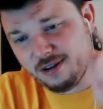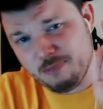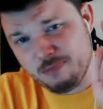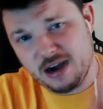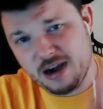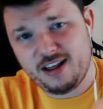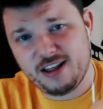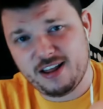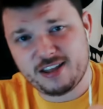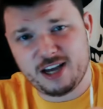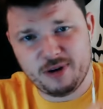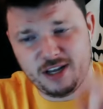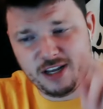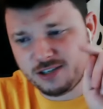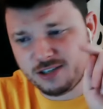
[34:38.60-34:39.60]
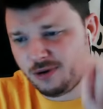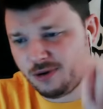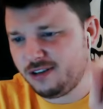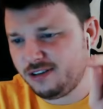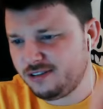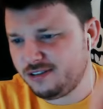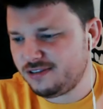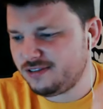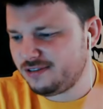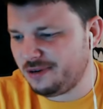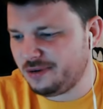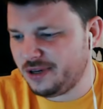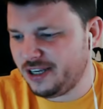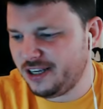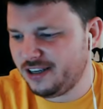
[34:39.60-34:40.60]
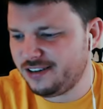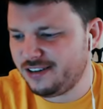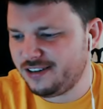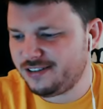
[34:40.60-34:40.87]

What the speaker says: Better Death Company. That's what we need.